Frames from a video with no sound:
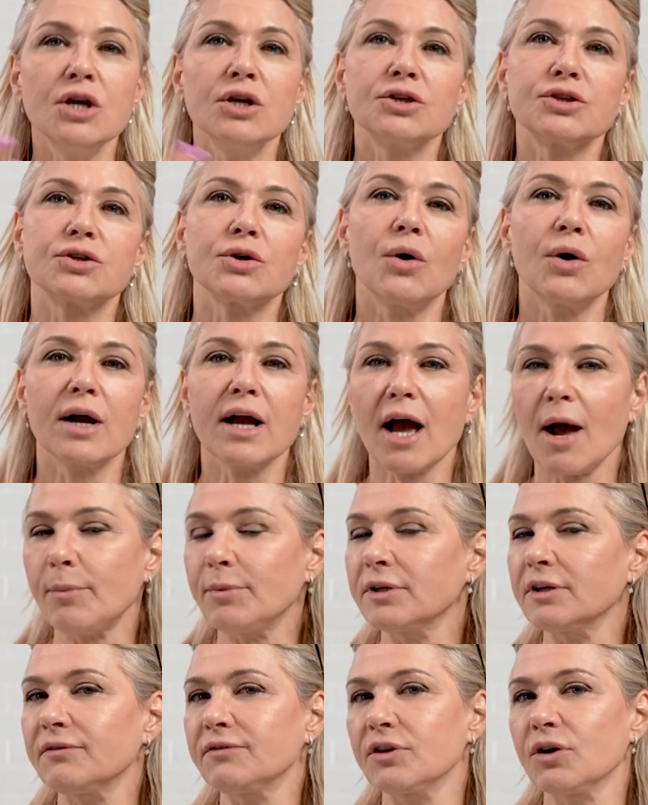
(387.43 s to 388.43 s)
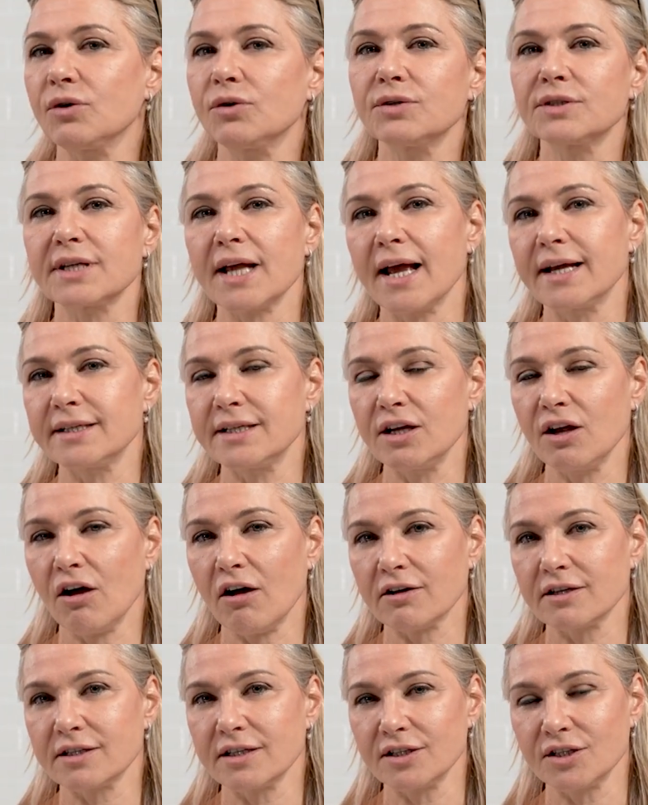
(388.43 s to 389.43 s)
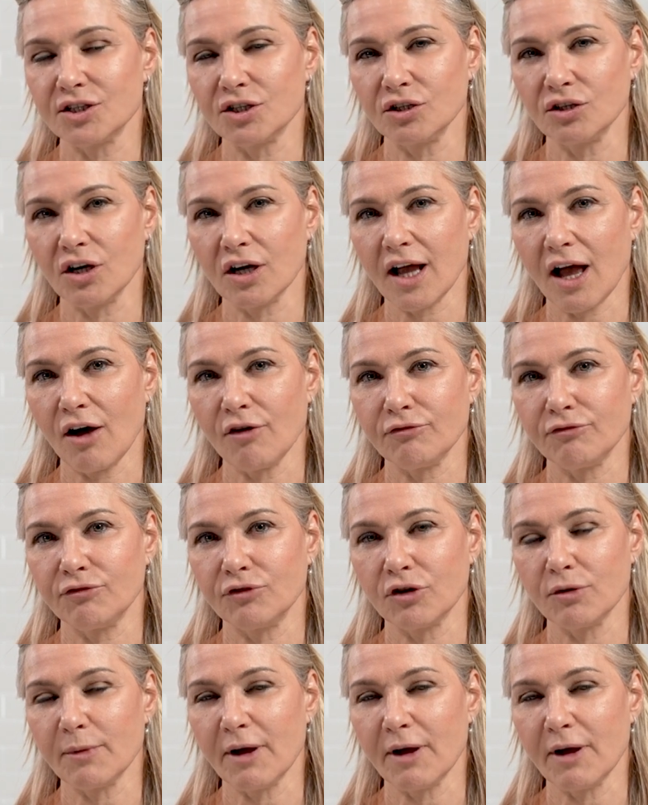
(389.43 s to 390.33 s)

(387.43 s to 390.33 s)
So a couple of those antioxidants to look out for,